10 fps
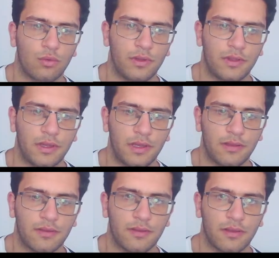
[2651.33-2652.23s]
queen
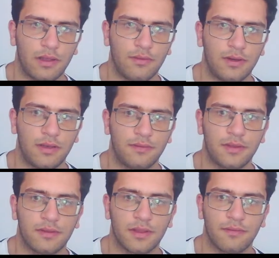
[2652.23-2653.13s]
takes, I will
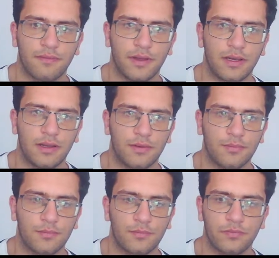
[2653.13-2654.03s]
have this f file.
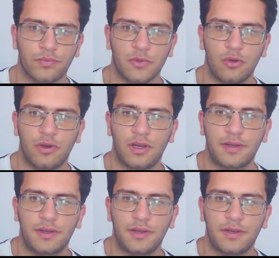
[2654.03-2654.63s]
Oh,